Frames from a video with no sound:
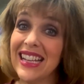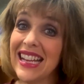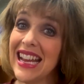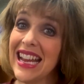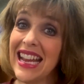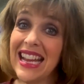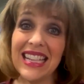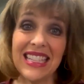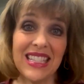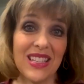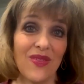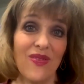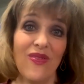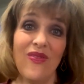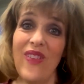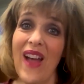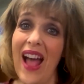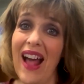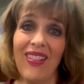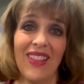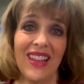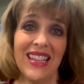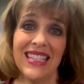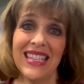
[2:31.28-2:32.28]
It's
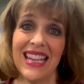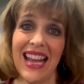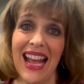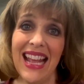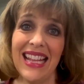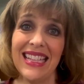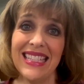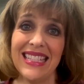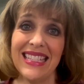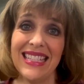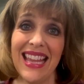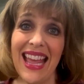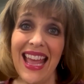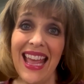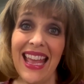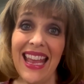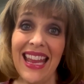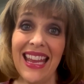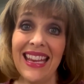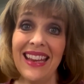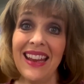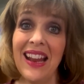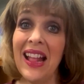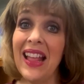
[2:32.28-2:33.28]
Valentine's
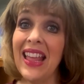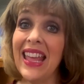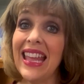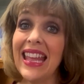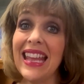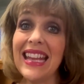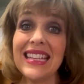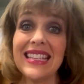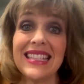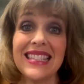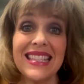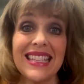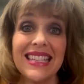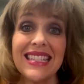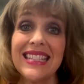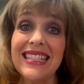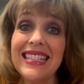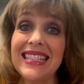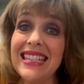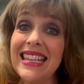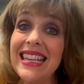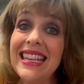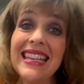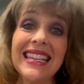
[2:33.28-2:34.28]
Day. It's the
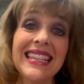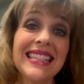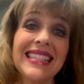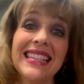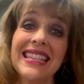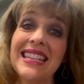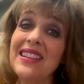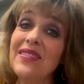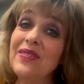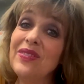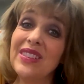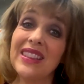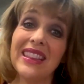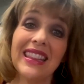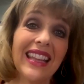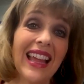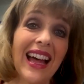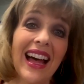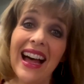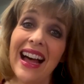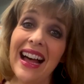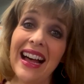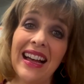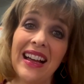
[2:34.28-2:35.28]
season of
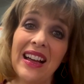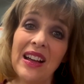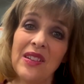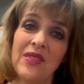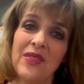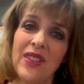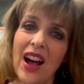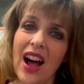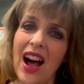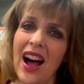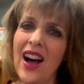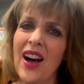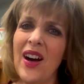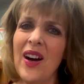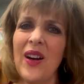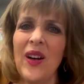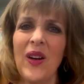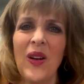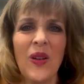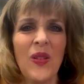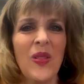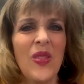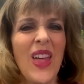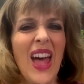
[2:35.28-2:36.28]
love.
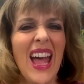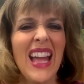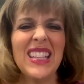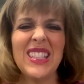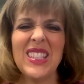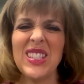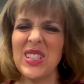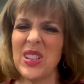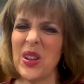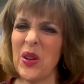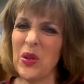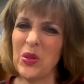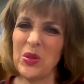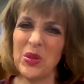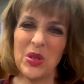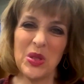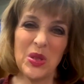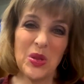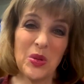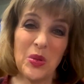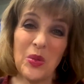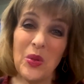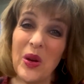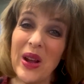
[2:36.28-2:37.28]
Oh, that's so
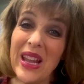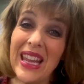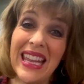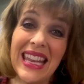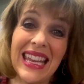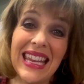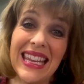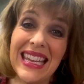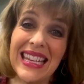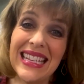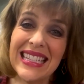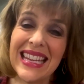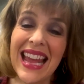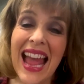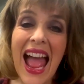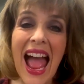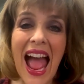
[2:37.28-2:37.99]
sweet.